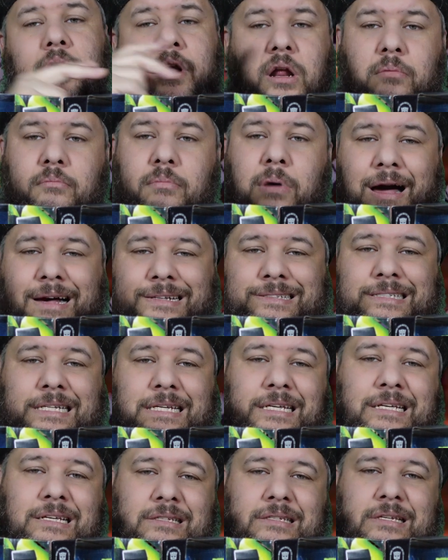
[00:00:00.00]
going to unbox
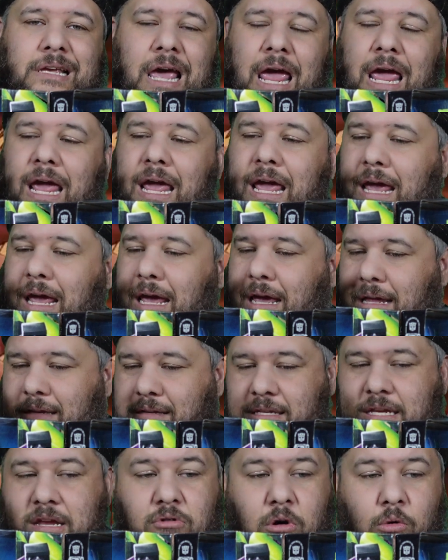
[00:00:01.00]
these and
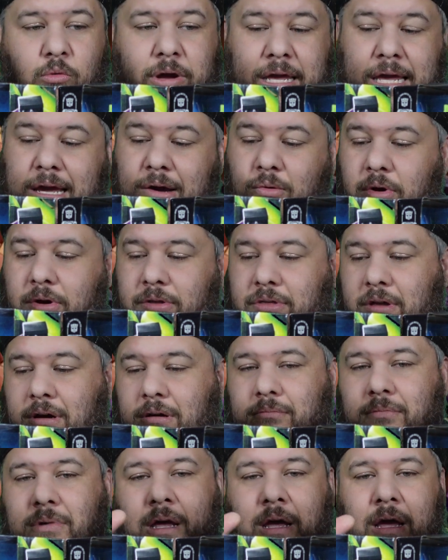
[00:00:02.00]
see what we get with
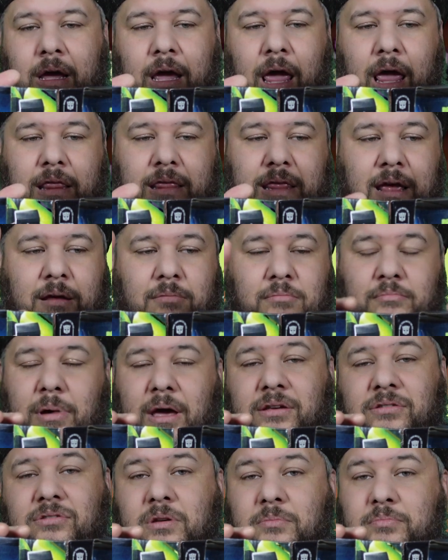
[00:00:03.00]
them. And then
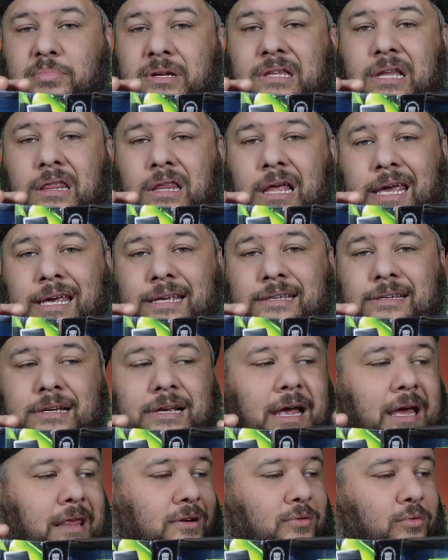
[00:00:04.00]
basically put the legs
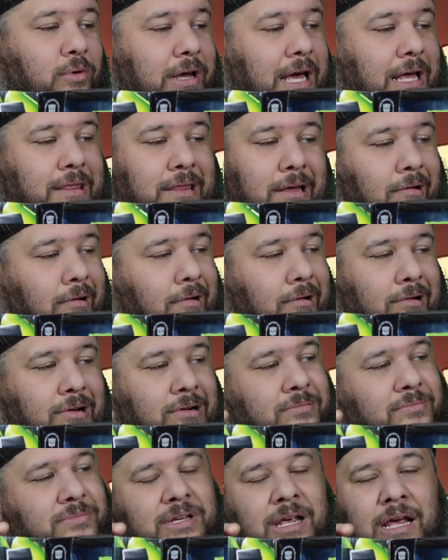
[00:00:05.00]
together. We got the
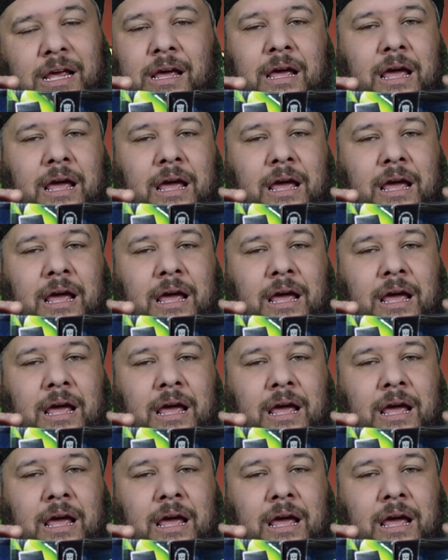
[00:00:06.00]
arms.